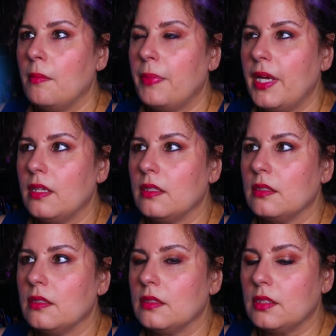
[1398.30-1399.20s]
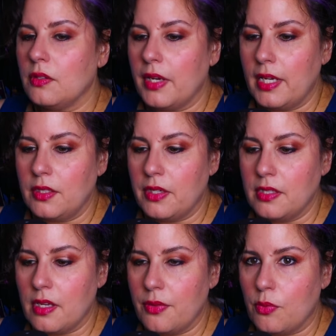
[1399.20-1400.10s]
But, so
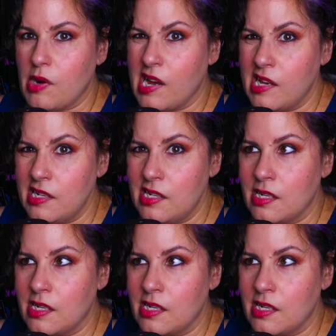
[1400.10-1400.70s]
A-Train's on the run?